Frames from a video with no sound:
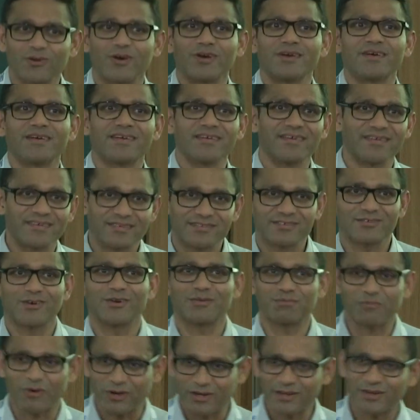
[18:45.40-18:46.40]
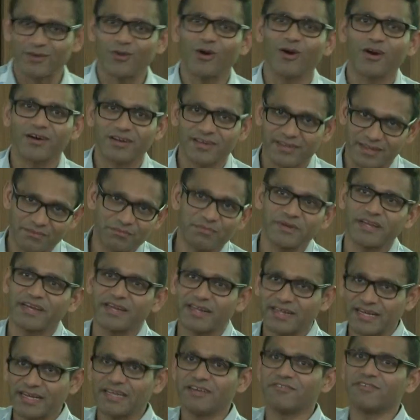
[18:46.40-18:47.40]
not polylog.
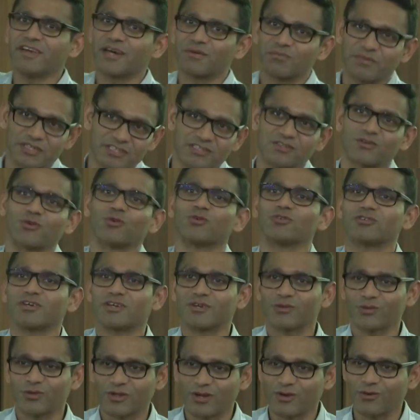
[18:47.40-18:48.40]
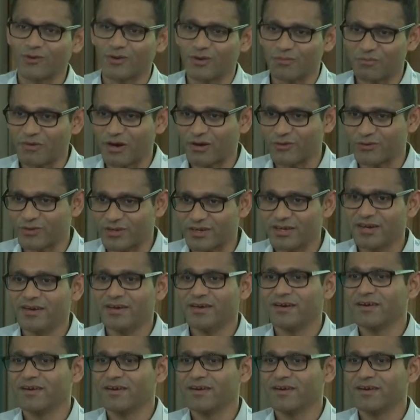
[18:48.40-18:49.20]
Empirically we are much closer to the lower bound,